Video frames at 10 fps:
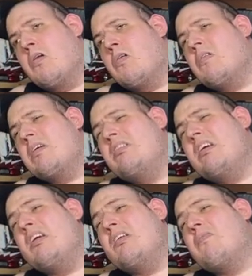which
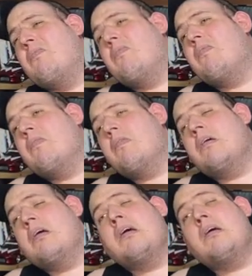is
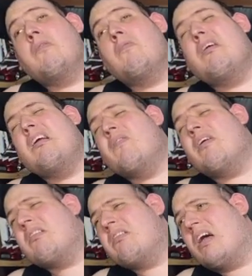pretty
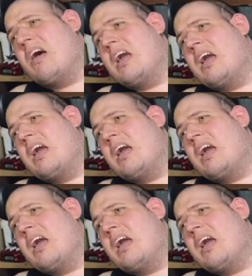much like